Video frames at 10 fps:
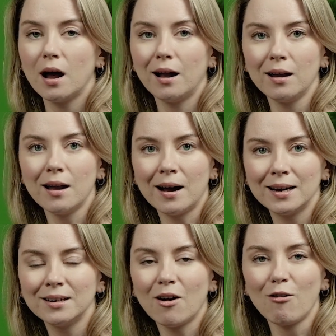
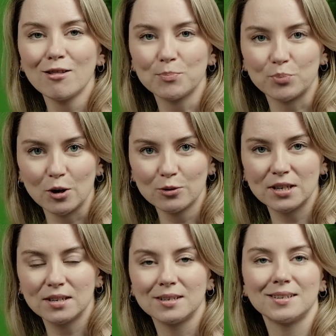align all the
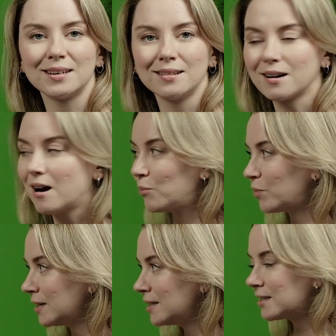processes in the
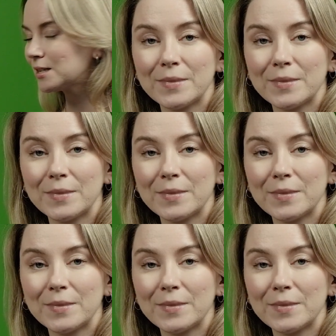companies.